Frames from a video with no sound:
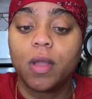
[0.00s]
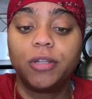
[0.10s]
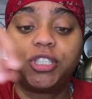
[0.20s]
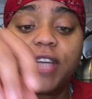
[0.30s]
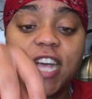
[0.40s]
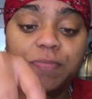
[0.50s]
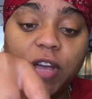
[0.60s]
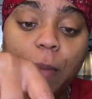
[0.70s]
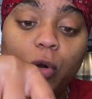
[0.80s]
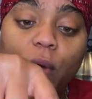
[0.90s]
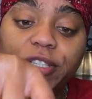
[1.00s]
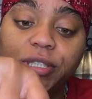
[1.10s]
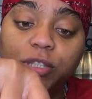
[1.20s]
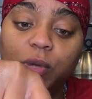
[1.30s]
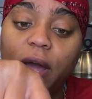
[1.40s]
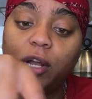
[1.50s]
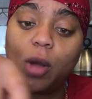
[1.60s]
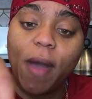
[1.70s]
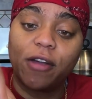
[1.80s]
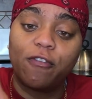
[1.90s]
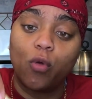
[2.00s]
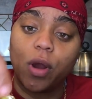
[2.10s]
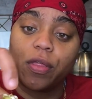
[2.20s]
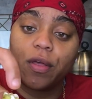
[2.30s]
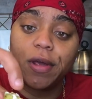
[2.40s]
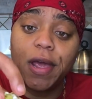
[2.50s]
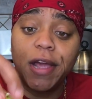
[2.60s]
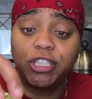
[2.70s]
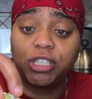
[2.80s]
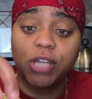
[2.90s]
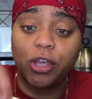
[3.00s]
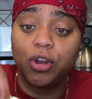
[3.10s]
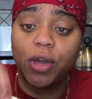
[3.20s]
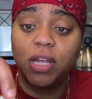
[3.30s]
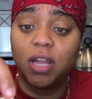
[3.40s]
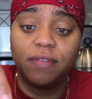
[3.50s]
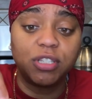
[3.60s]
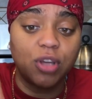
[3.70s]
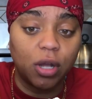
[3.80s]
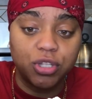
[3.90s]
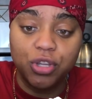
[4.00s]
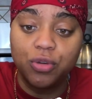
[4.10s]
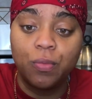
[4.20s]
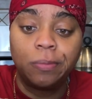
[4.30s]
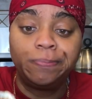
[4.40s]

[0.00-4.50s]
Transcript: She asked me a couple questions. We kind of go back and forth, and she's like, he'd love to talk to you.